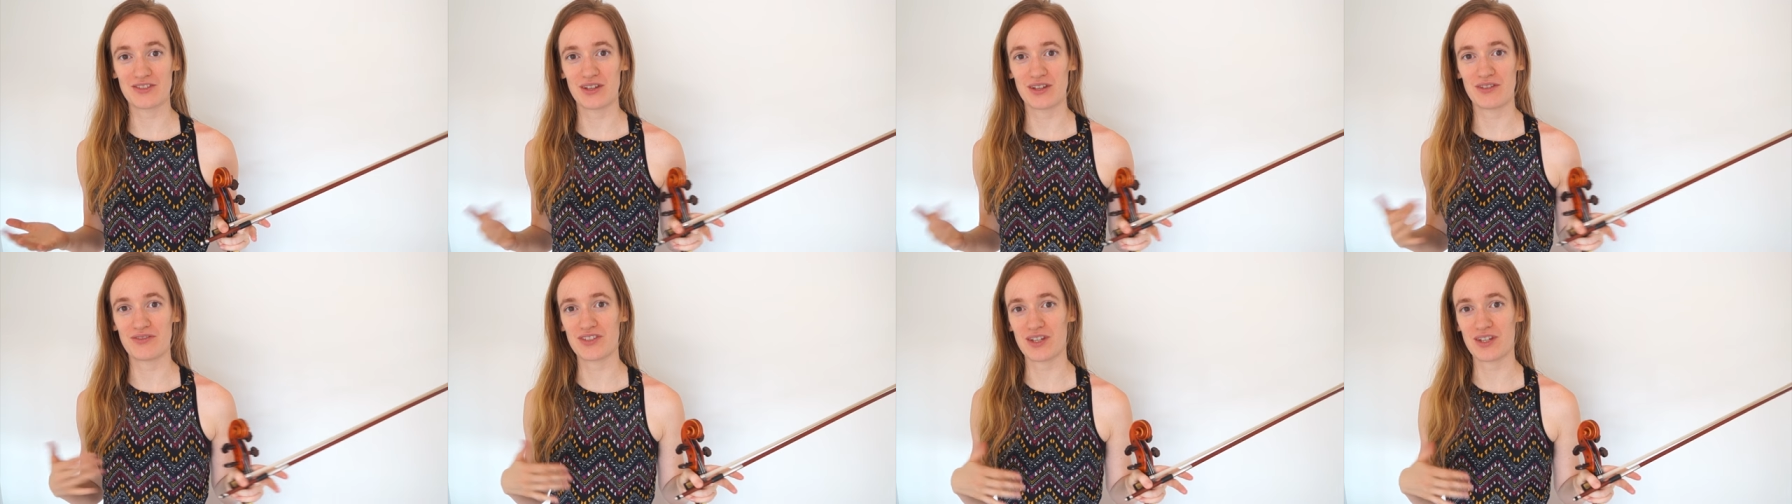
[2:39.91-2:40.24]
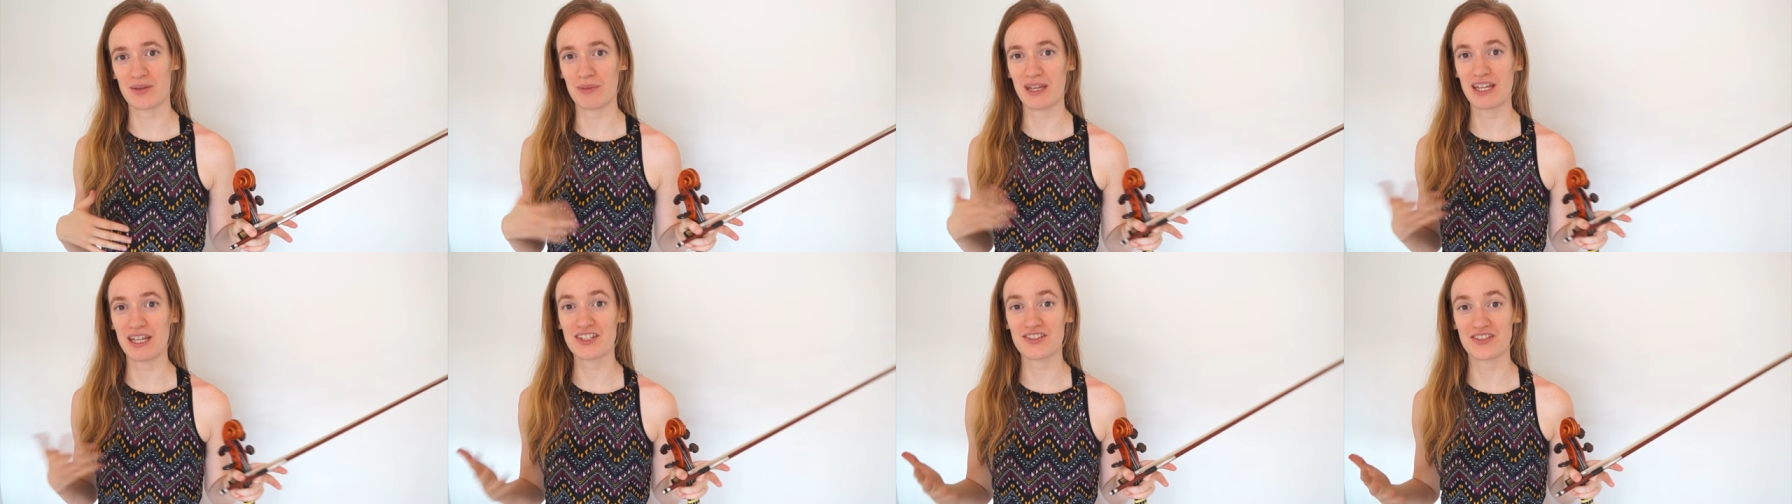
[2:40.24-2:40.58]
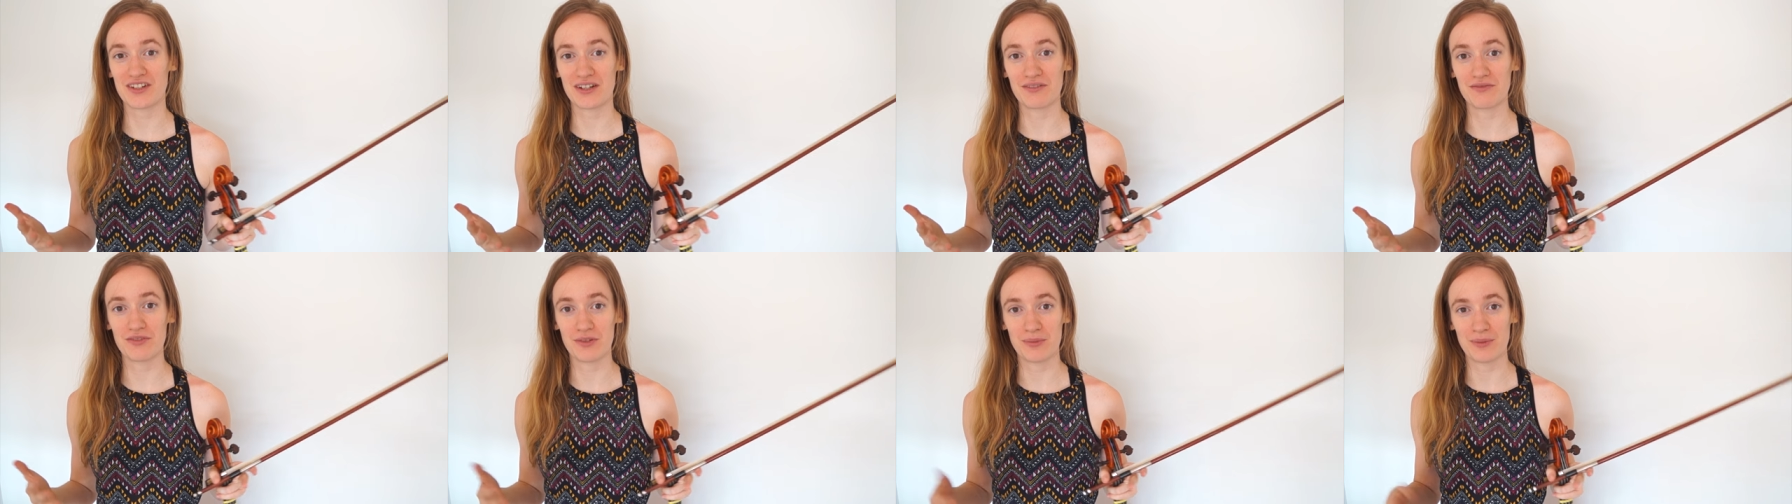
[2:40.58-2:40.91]
to have some
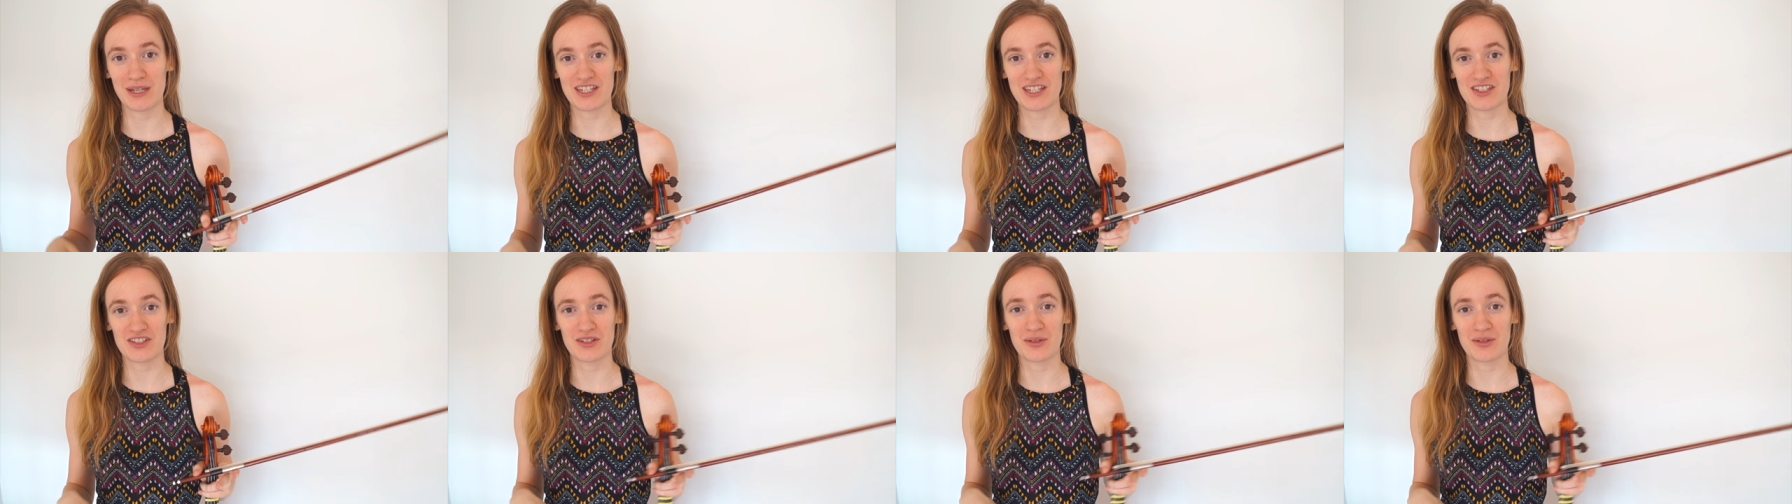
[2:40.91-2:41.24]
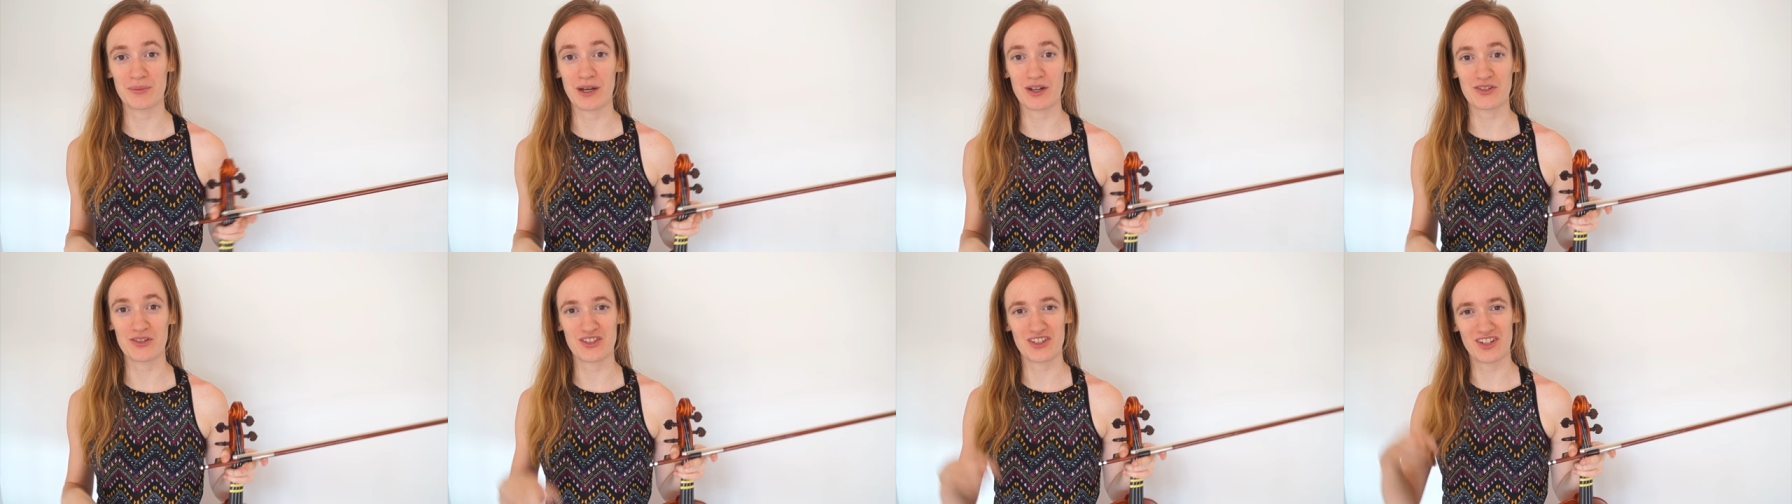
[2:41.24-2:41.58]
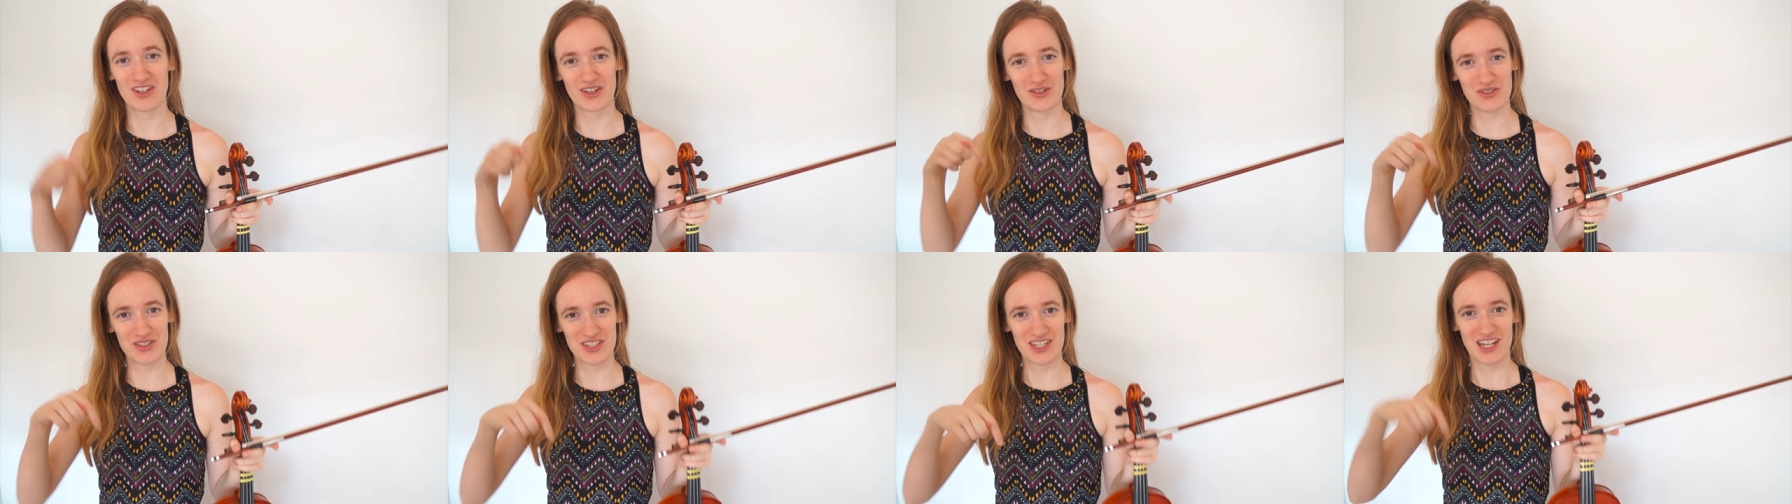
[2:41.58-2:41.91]
extra information about the
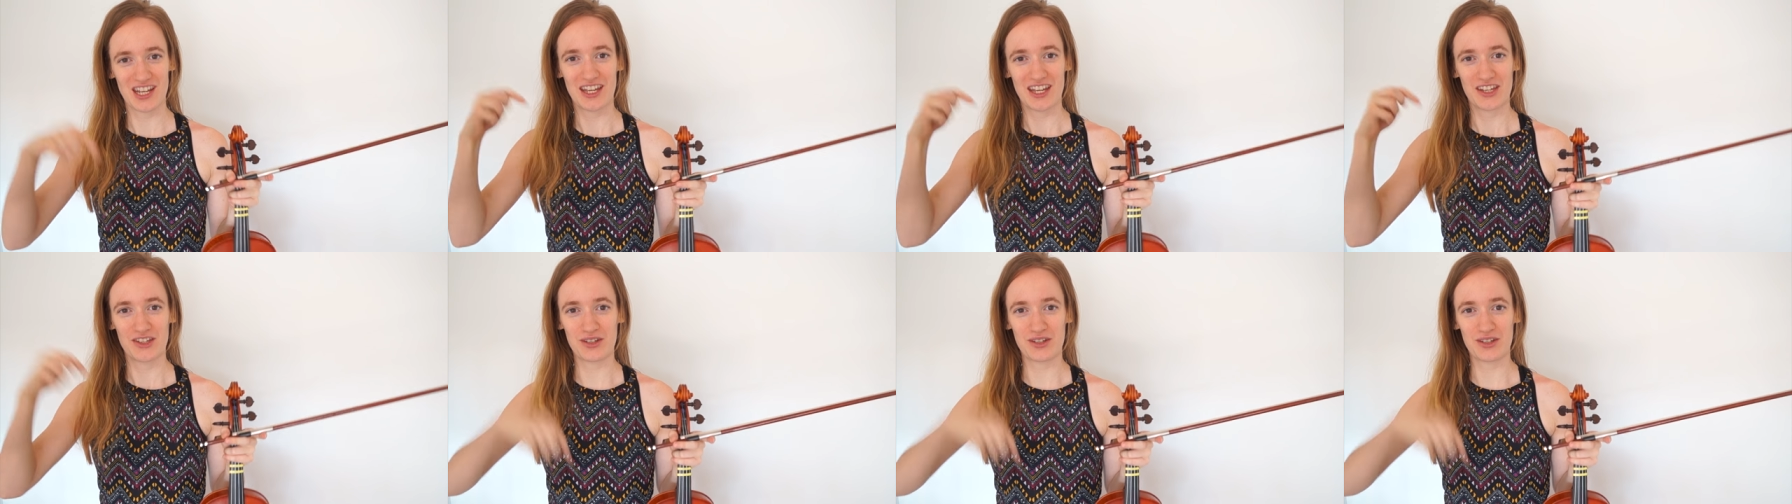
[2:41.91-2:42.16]
notes